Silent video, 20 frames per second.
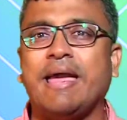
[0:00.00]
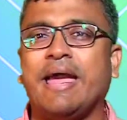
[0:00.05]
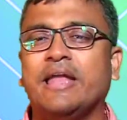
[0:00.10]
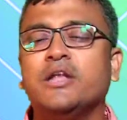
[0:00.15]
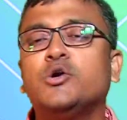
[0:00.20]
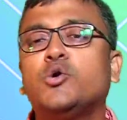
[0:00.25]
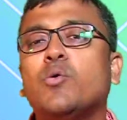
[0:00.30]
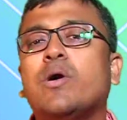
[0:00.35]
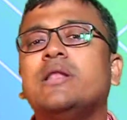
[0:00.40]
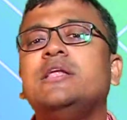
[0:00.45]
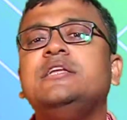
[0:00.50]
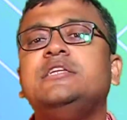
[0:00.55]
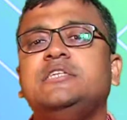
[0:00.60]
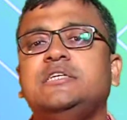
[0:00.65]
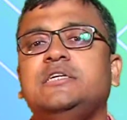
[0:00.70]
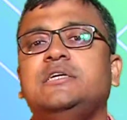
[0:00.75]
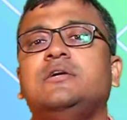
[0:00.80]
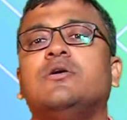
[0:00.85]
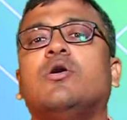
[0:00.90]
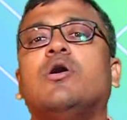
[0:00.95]
and
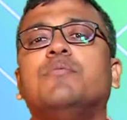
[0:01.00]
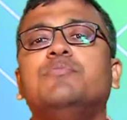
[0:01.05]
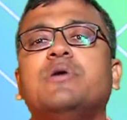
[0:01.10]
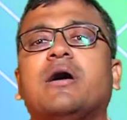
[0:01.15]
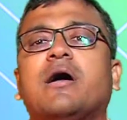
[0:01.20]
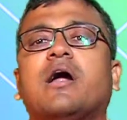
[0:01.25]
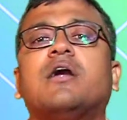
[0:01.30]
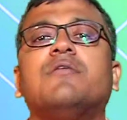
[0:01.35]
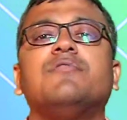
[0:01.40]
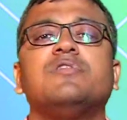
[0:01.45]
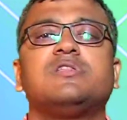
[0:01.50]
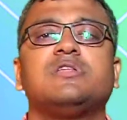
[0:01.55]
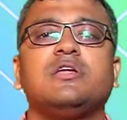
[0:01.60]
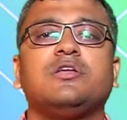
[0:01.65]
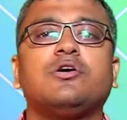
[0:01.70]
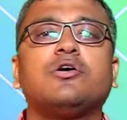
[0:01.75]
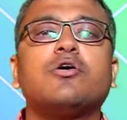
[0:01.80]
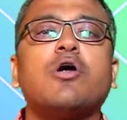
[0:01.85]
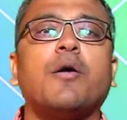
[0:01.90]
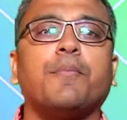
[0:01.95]
quality of the
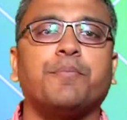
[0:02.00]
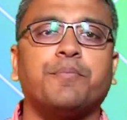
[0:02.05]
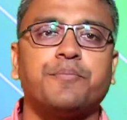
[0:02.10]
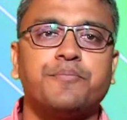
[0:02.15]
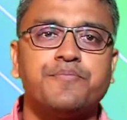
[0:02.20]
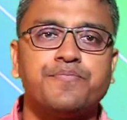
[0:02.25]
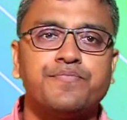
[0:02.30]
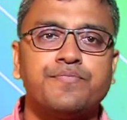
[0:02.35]
harvested crop.